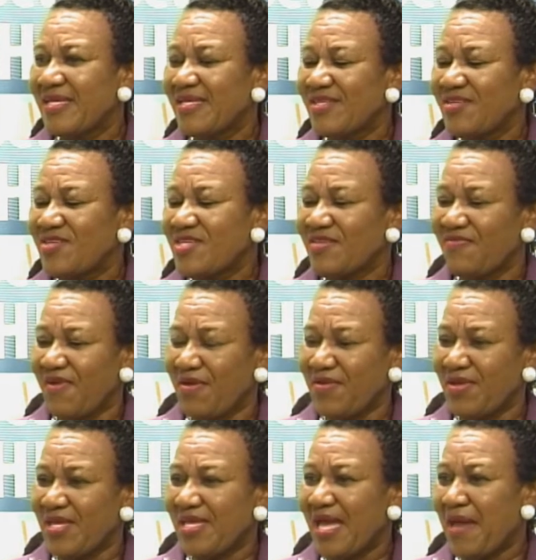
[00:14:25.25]
she's
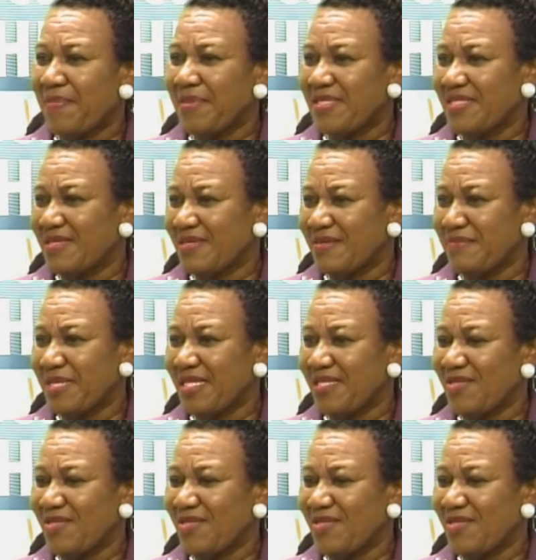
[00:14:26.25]
very happy to make the